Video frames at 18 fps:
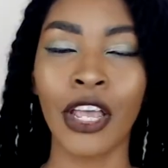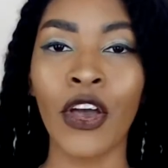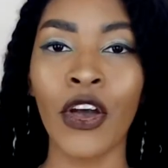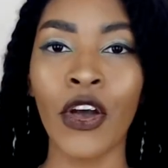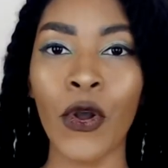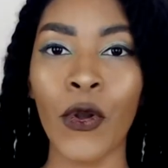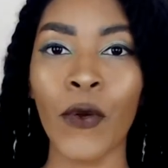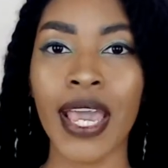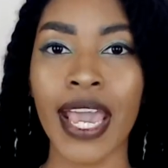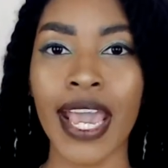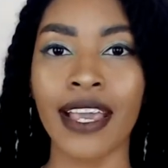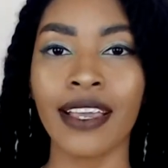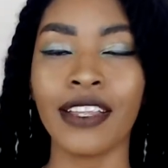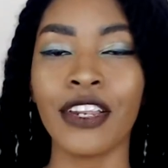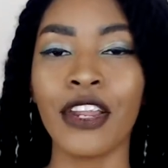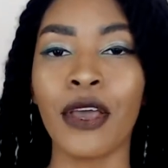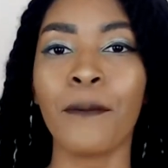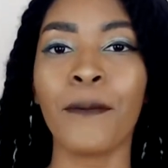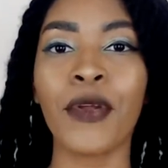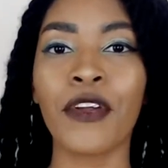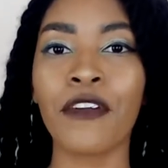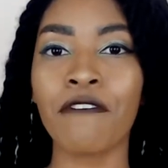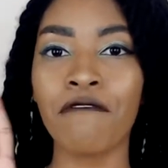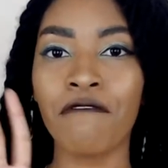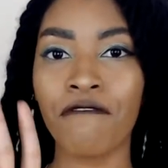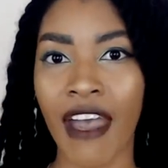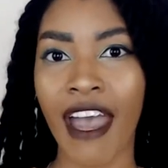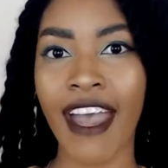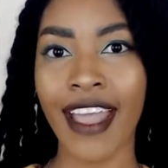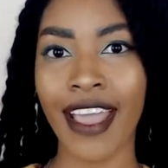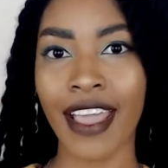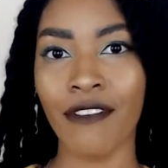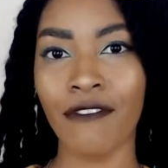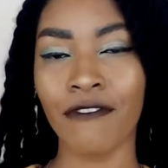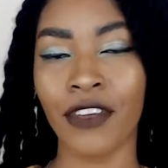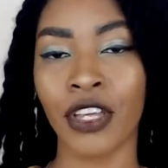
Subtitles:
Okay, number 5,